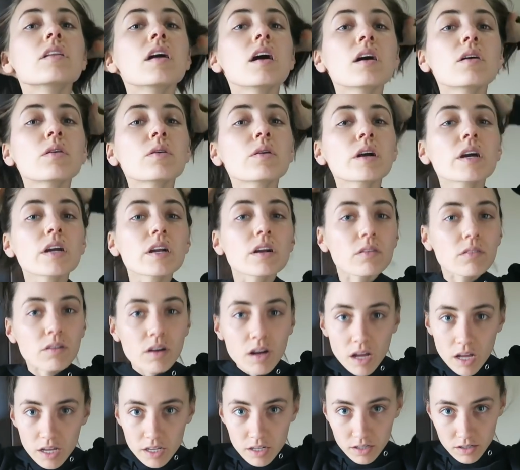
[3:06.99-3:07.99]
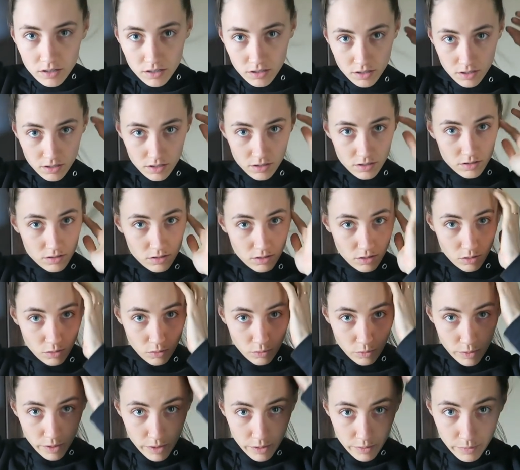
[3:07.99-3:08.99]
long we're gonna run or
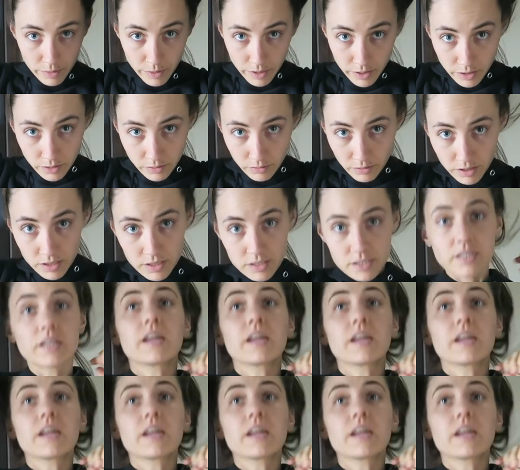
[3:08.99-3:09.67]
where we're gonna run